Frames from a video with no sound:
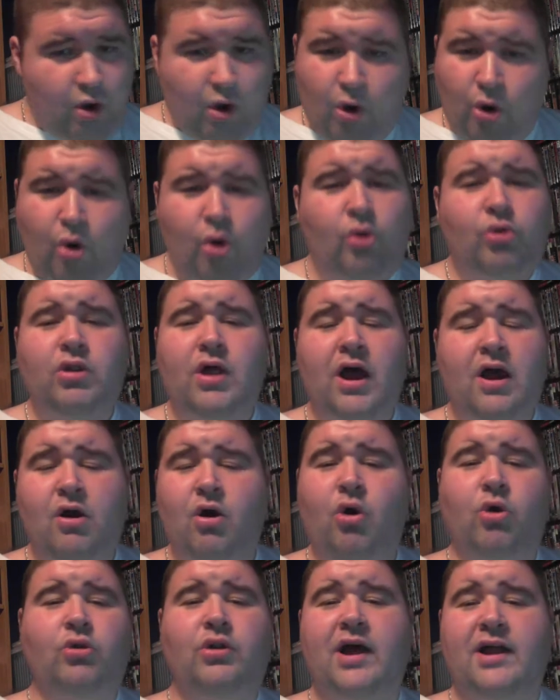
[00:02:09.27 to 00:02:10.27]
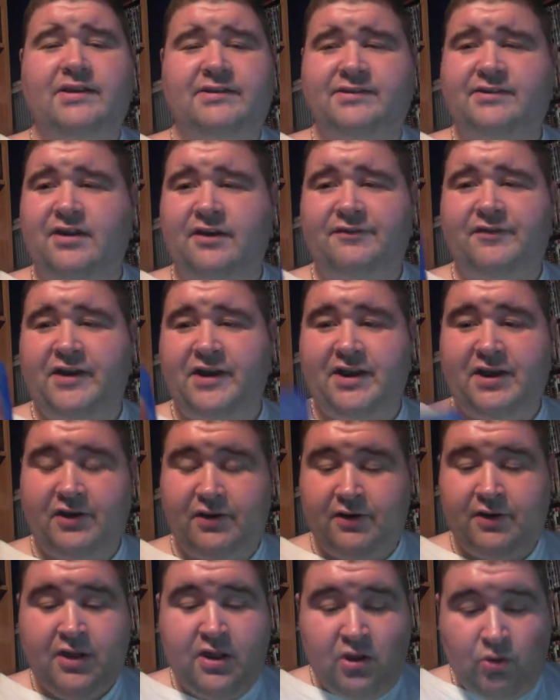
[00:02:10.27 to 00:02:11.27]
A whole lot of stuff in
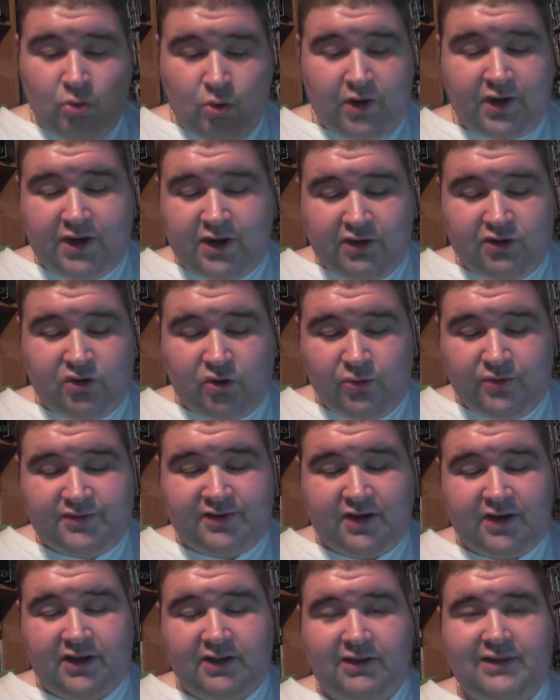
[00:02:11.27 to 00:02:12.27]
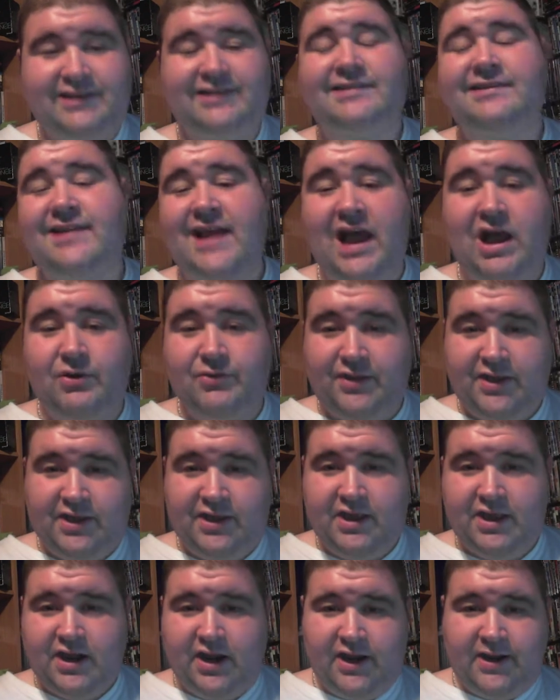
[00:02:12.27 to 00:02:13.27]
here. What I'm going to do is I'm going to list down
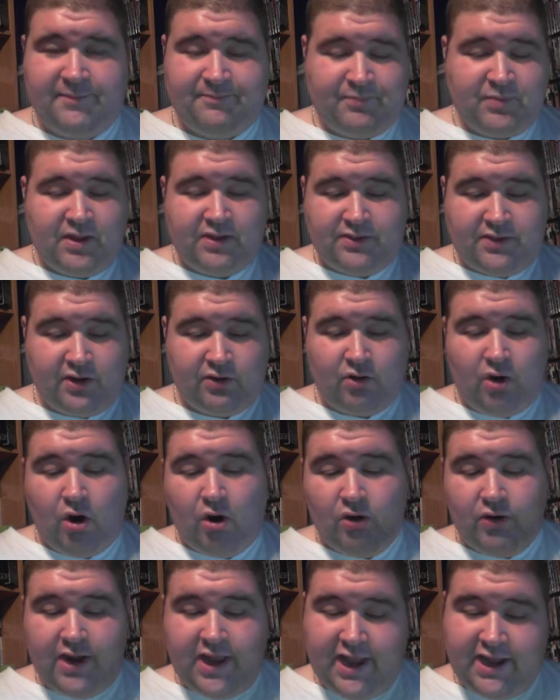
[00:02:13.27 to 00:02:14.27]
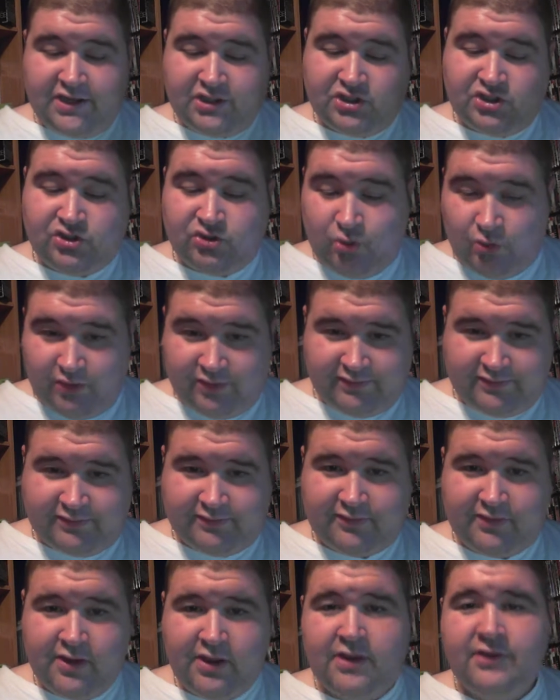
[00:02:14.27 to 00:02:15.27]
the, there are 8
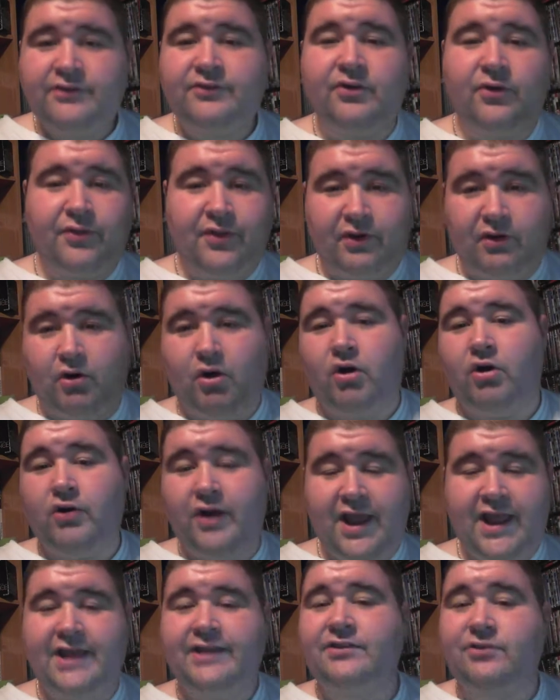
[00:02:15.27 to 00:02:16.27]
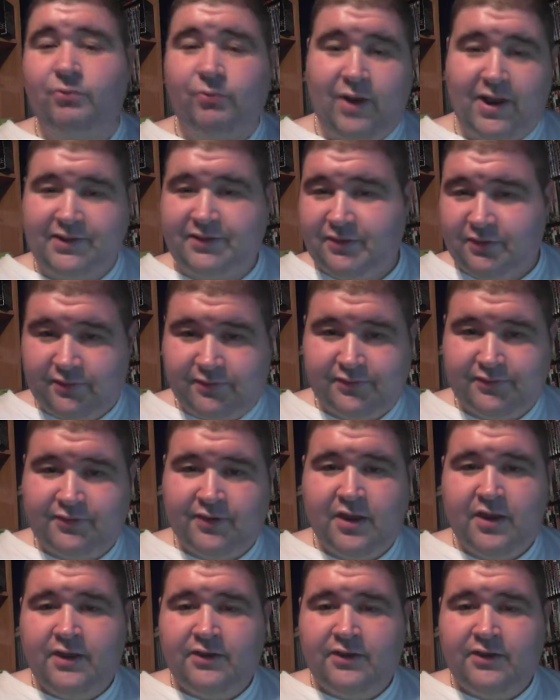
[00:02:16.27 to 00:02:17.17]
shorts, so there are 8 directors.